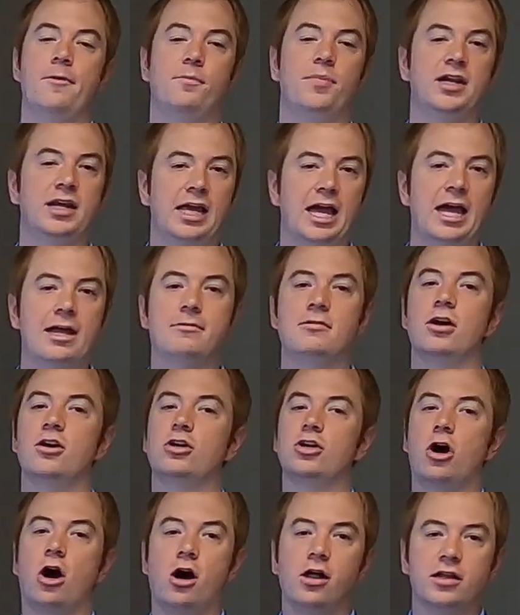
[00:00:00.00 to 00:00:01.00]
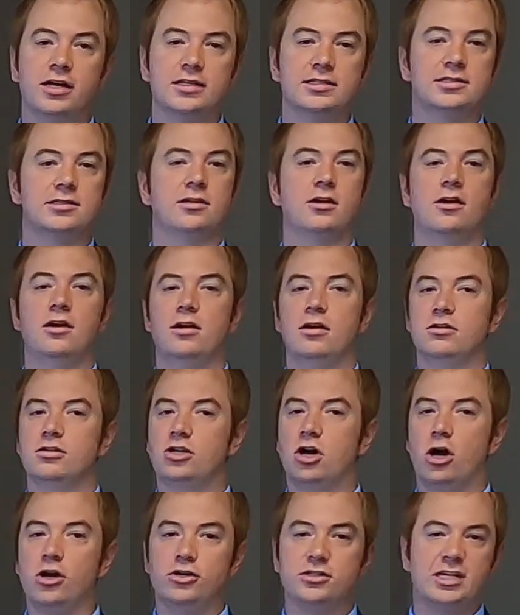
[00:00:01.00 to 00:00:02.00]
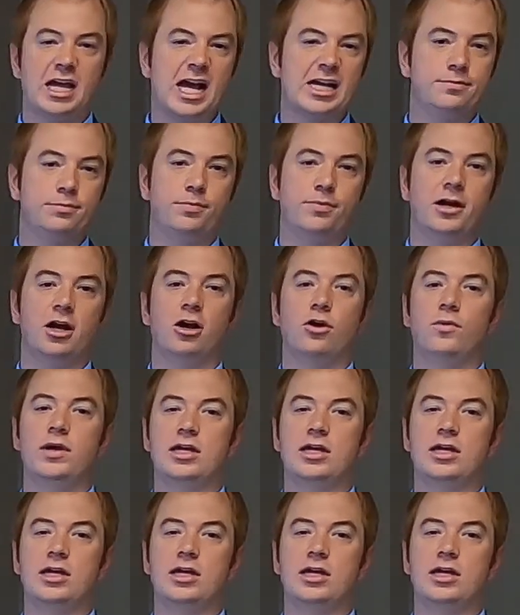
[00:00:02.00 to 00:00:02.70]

But again, call us, call your tax preparer.